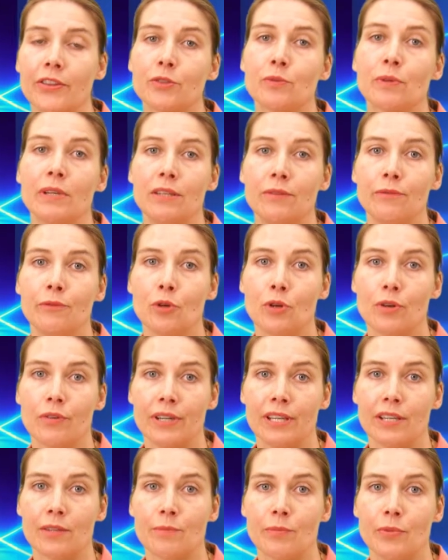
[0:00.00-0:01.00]
24
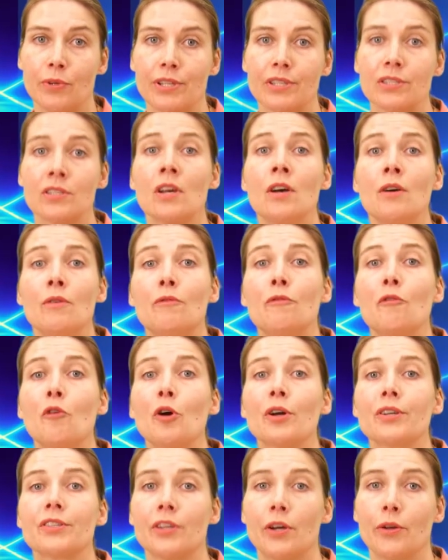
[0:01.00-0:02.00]
credit points,
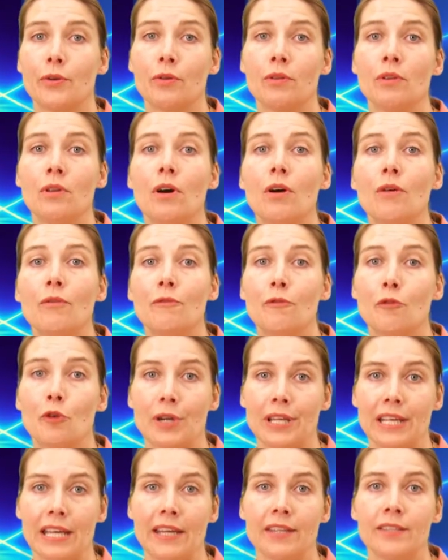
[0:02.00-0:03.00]
for a total of
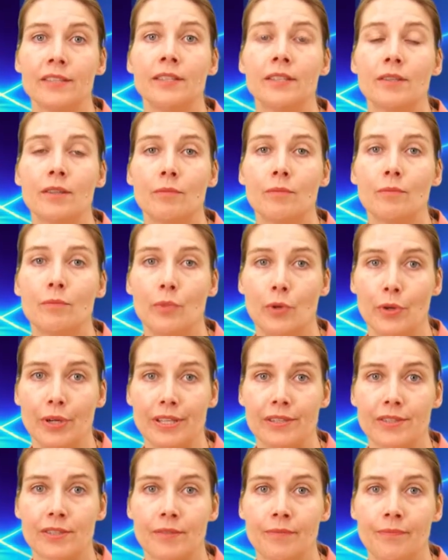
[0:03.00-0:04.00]
48
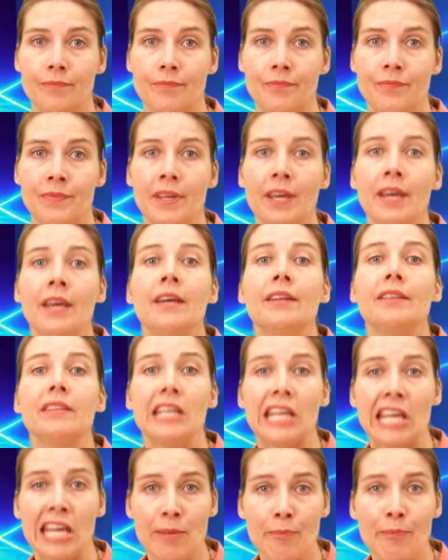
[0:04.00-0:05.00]
points.
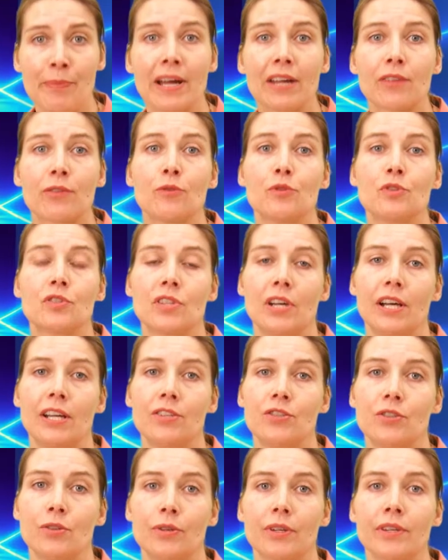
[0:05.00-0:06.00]
The impact through
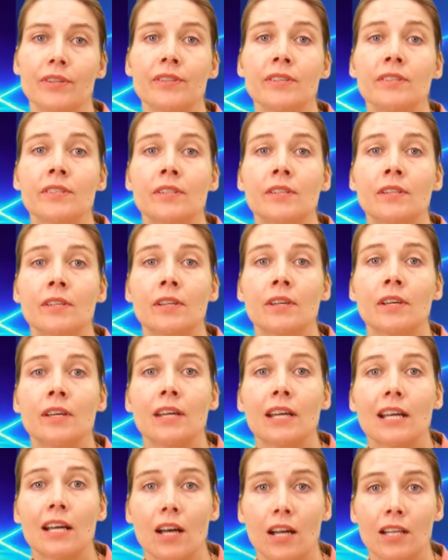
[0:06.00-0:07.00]
science unit,
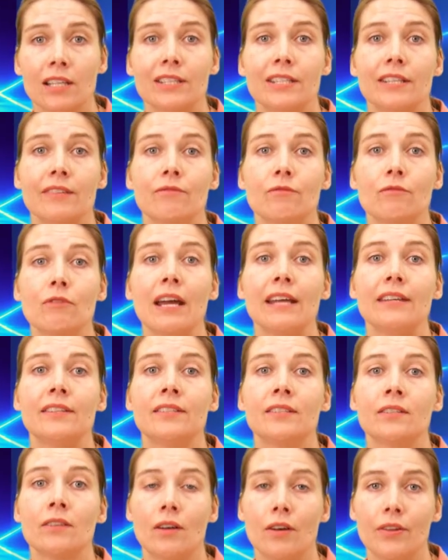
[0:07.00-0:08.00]
colored in red
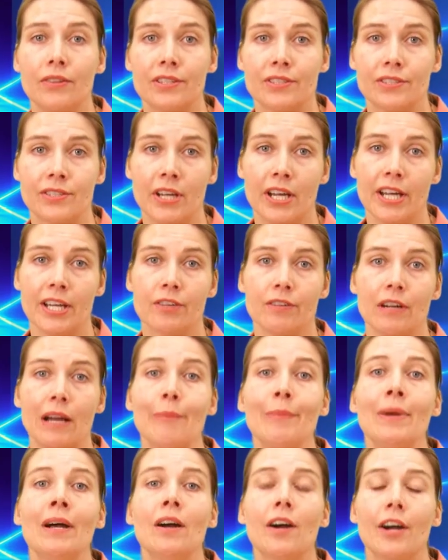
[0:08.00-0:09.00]
on this
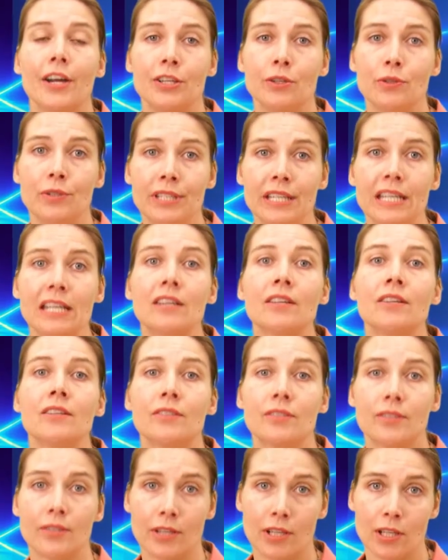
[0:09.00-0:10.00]
diagram, are unique
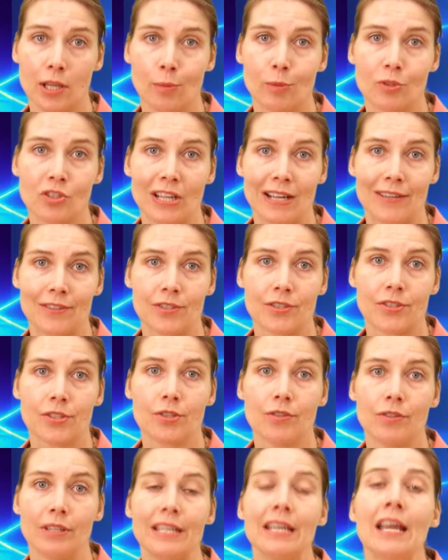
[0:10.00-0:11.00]
to the Global Challenges
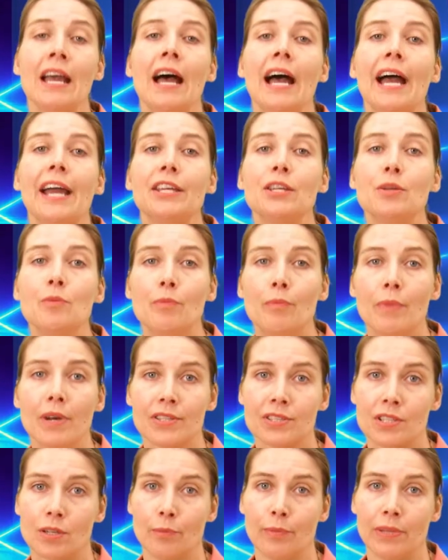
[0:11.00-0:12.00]
degree, and you
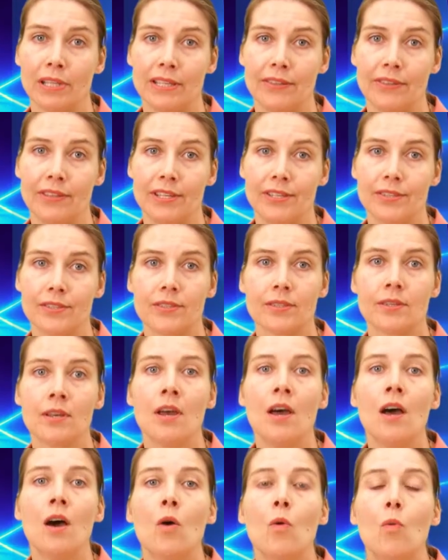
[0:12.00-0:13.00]
must complete these.
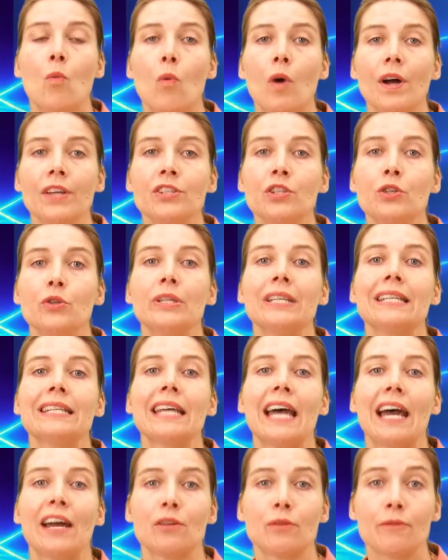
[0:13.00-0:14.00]
1 unit
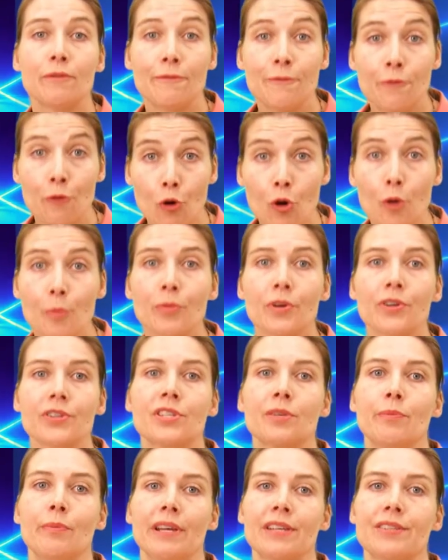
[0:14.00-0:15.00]
out of 4 per
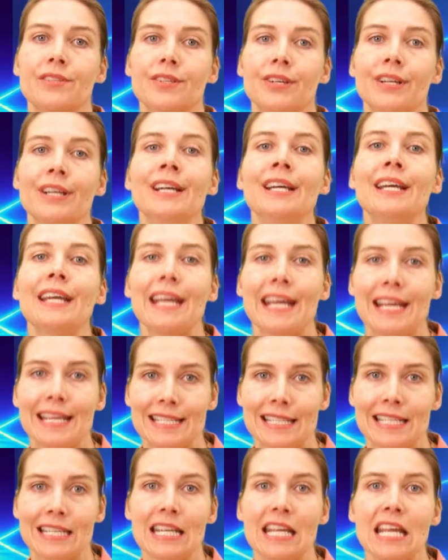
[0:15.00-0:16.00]
semester is
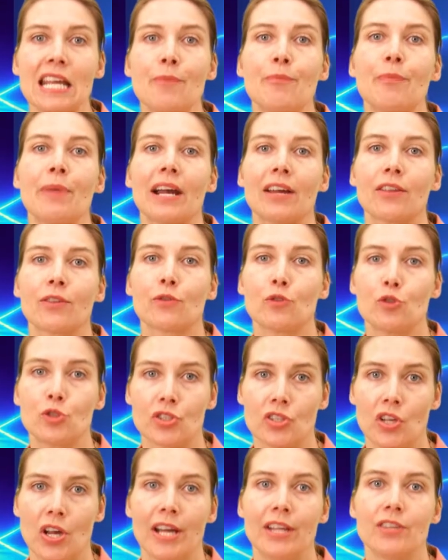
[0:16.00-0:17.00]
an impact through
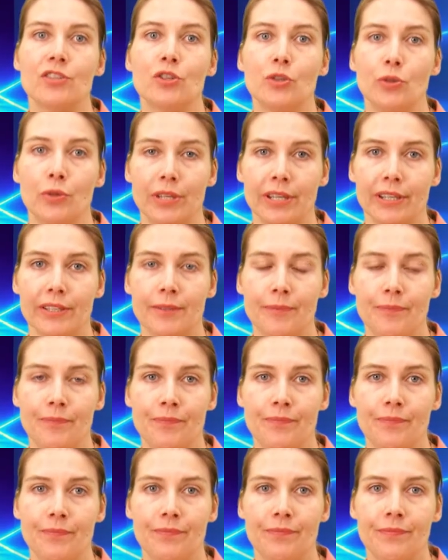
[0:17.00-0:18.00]
science unit.
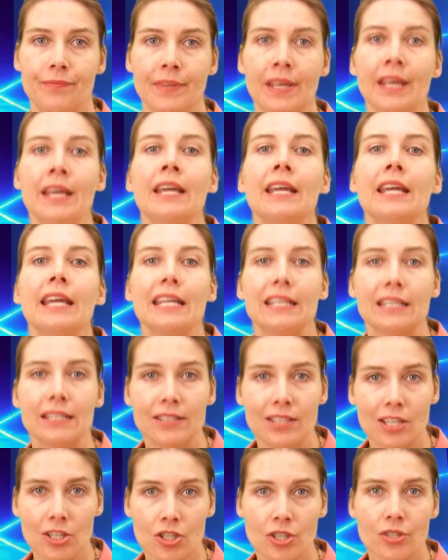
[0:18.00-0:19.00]
In
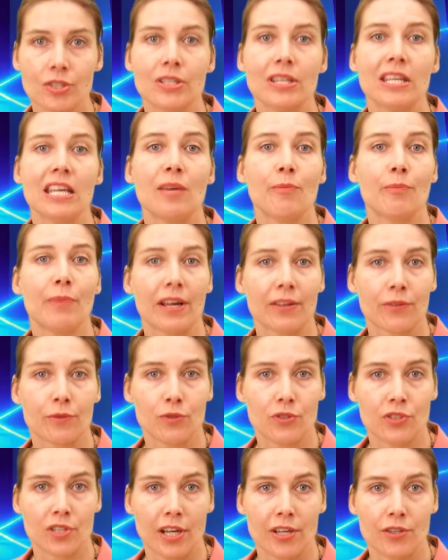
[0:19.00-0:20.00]
addition to the impact through
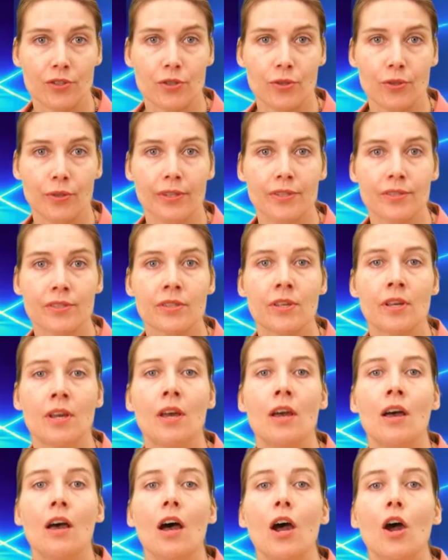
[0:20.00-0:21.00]
science units,
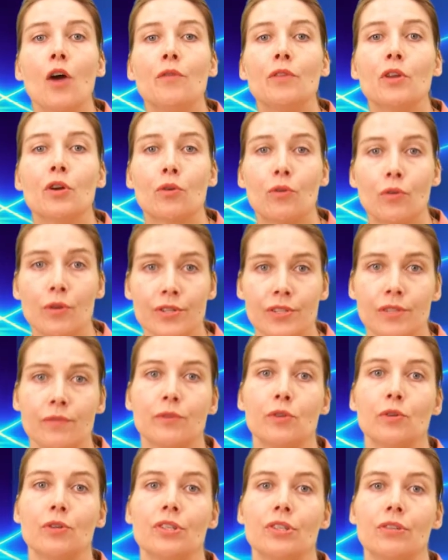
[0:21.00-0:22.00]
over the course of
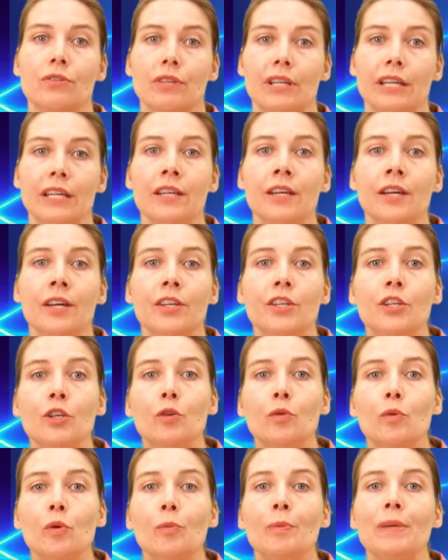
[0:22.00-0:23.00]
your degree,
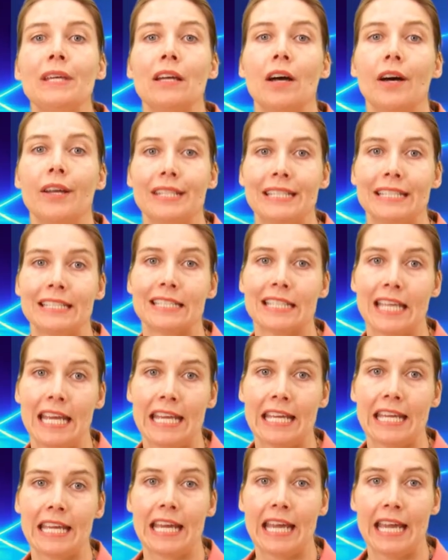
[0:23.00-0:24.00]
you will be
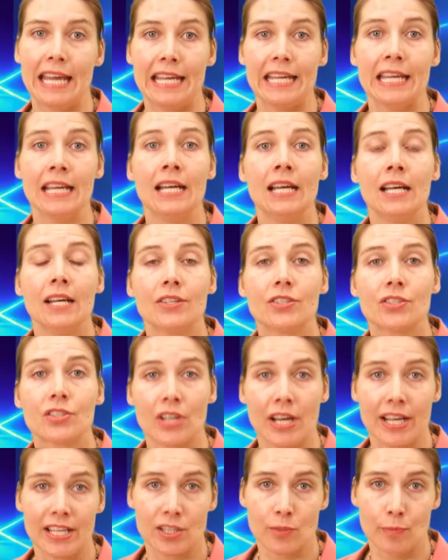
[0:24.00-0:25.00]
undertaking a
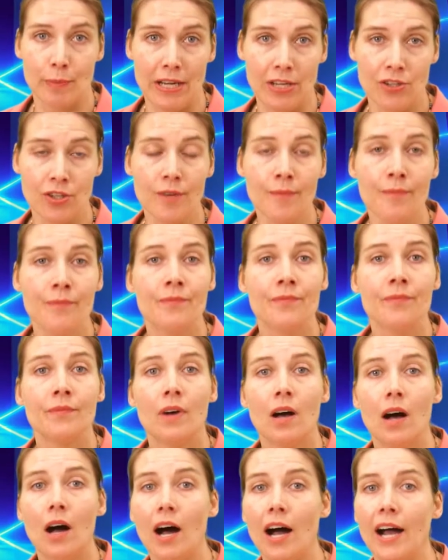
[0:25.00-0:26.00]
science major,
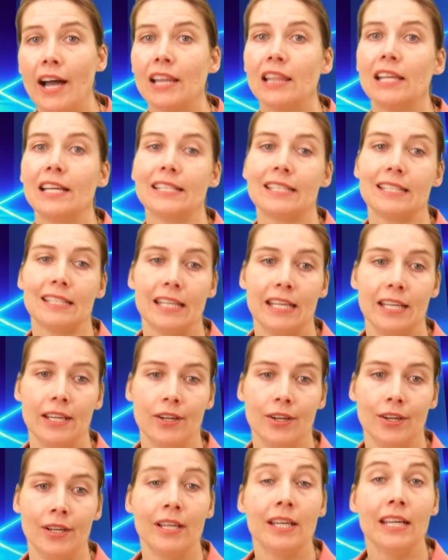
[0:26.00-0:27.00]
highlighted
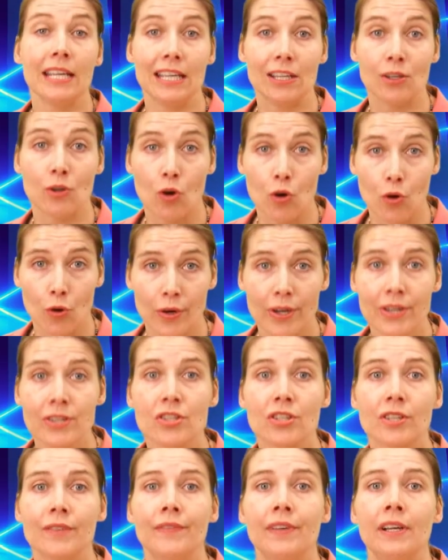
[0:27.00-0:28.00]
here in orange,